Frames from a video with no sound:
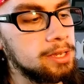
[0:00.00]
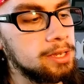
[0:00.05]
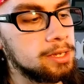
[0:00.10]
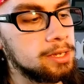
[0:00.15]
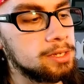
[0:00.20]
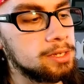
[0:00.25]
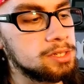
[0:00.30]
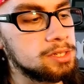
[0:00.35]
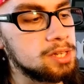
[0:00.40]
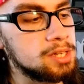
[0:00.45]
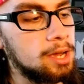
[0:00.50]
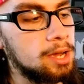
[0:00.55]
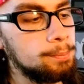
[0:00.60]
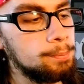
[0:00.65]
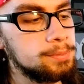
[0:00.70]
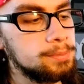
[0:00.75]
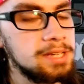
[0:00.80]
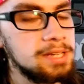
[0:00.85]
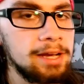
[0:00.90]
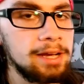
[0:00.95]
is
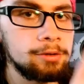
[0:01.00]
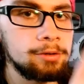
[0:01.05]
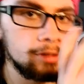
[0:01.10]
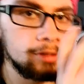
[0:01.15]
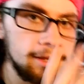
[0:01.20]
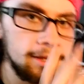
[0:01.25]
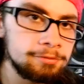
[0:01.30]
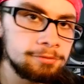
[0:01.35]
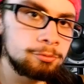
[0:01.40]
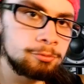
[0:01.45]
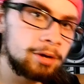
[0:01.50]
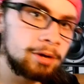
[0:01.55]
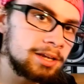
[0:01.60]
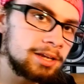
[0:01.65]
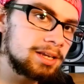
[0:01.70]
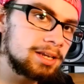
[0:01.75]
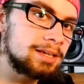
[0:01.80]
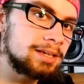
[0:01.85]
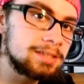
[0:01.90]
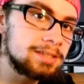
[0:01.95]
up, down, left,
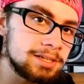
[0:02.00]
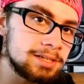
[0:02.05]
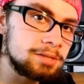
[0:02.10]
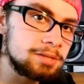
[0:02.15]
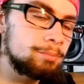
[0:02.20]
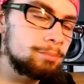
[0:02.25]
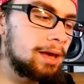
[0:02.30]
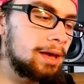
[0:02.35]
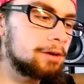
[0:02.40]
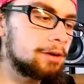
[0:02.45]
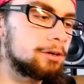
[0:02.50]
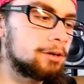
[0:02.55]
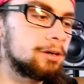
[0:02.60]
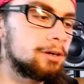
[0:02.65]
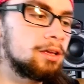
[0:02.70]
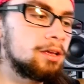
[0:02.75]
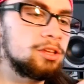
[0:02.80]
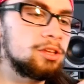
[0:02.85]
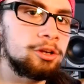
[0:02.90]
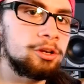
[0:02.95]
right, it doesn't matter.
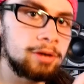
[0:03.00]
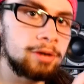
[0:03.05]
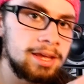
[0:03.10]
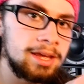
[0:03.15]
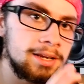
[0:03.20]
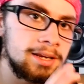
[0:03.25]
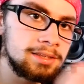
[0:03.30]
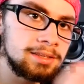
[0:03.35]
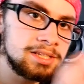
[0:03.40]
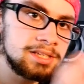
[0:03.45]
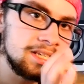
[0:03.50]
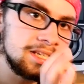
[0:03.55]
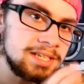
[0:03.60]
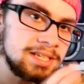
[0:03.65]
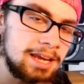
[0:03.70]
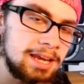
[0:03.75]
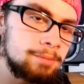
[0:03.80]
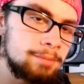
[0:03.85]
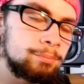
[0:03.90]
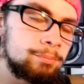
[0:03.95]
You're hitting the
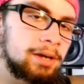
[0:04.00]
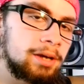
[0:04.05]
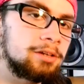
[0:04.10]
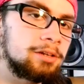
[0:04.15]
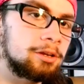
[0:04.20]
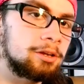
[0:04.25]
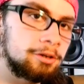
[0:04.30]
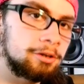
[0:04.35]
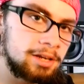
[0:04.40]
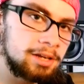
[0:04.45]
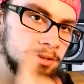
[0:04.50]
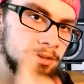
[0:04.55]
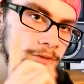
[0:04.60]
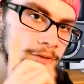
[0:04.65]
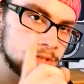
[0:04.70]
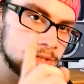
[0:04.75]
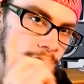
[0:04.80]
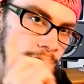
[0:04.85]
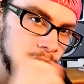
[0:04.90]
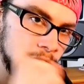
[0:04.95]
same button underneath.
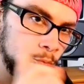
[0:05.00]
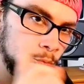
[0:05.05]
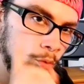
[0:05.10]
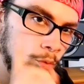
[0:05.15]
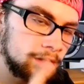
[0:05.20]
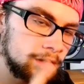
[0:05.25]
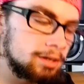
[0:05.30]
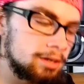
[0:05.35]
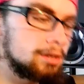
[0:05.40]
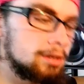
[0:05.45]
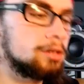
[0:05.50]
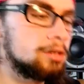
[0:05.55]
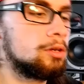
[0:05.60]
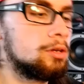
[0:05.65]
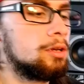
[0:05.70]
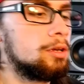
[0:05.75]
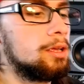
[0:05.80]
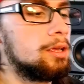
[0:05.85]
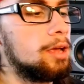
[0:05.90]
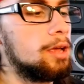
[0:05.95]
There's only one
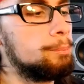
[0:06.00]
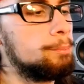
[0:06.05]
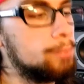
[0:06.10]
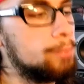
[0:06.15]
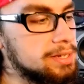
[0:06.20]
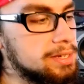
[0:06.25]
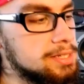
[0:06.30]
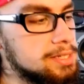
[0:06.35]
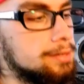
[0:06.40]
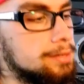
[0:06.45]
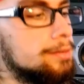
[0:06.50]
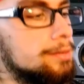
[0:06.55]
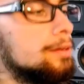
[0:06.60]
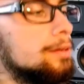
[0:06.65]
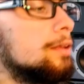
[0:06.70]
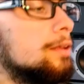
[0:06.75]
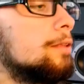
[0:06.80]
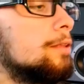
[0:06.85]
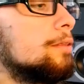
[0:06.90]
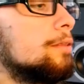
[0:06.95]
button.
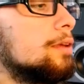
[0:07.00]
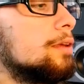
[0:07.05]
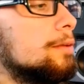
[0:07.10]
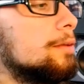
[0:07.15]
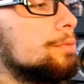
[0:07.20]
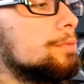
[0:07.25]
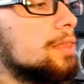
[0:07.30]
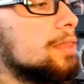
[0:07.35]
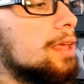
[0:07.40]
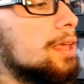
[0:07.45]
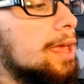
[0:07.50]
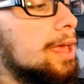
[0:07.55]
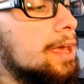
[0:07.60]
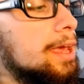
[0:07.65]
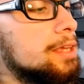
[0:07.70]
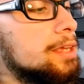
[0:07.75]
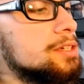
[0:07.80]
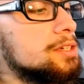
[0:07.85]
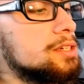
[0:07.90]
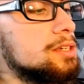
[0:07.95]

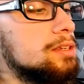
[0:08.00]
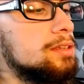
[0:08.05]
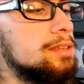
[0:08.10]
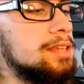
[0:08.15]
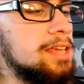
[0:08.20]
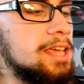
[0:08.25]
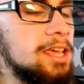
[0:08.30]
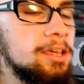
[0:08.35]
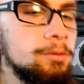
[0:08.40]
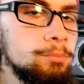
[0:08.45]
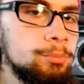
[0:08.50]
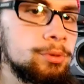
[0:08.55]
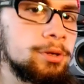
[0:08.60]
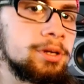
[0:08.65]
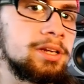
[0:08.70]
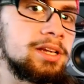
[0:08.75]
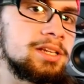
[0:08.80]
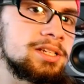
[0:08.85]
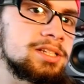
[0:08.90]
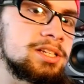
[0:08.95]
And the
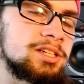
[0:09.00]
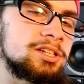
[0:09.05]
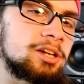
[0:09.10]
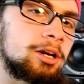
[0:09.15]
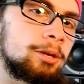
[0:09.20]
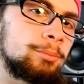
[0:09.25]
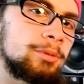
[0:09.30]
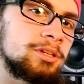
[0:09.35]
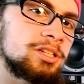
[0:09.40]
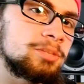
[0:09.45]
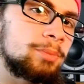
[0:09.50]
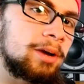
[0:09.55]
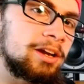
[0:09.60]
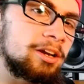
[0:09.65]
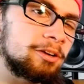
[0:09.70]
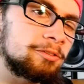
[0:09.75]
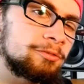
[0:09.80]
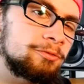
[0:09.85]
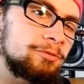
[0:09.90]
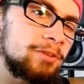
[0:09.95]
input is determined by
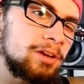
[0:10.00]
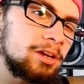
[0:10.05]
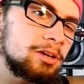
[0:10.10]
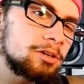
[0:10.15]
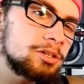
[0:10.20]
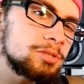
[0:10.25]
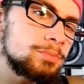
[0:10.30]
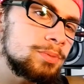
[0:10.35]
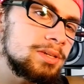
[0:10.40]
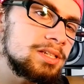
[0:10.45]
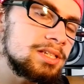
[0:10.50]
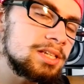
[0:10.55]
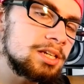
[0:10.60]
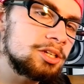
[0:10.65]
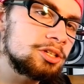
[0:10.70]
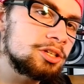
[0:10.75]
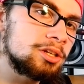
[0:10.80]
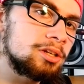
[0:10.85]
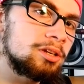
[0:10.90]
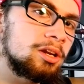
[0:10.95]
your finger's
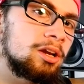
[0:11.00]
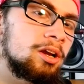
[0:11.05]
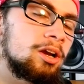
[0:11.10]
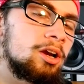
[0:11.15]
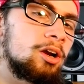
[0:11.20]
position